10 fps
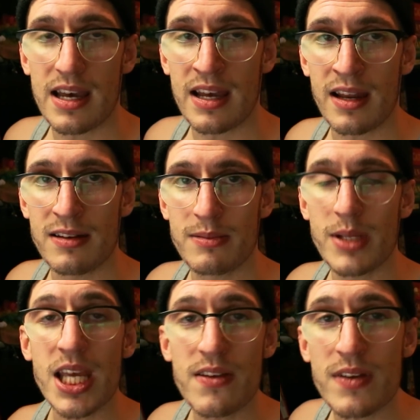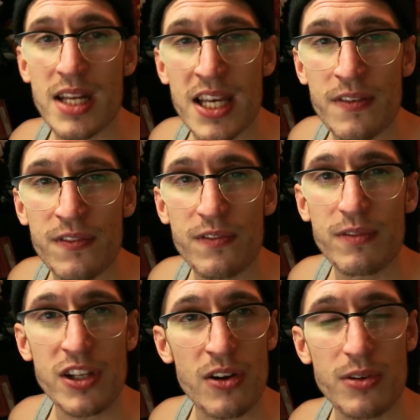And even if,
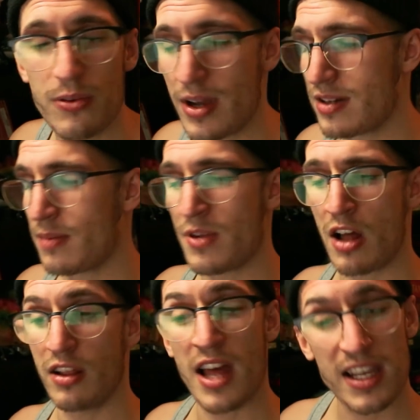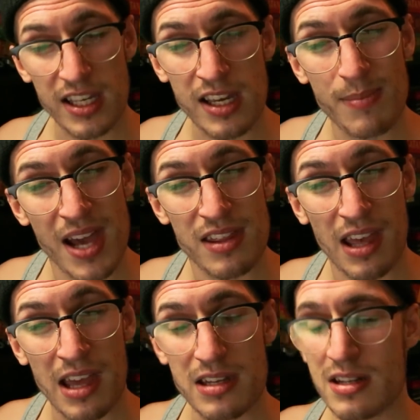you know, you end up not liking it by the
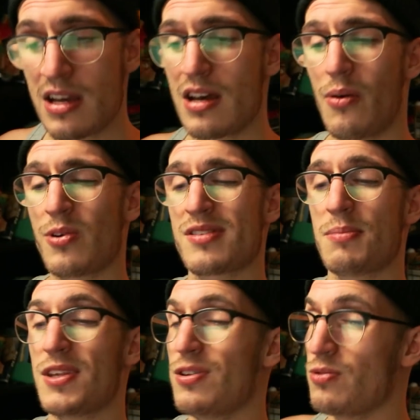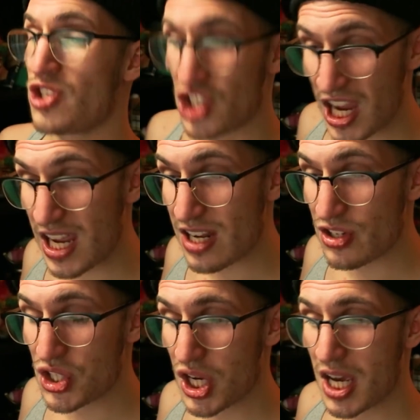end, or it's something you
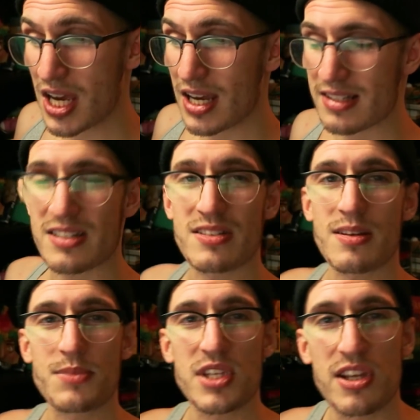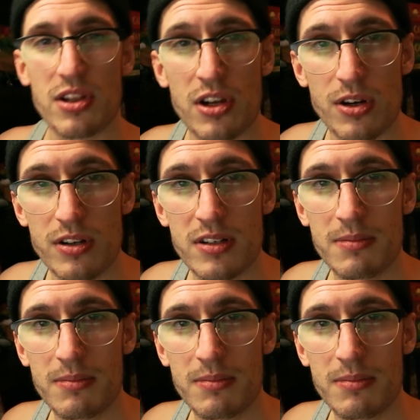change, it's still something you learned.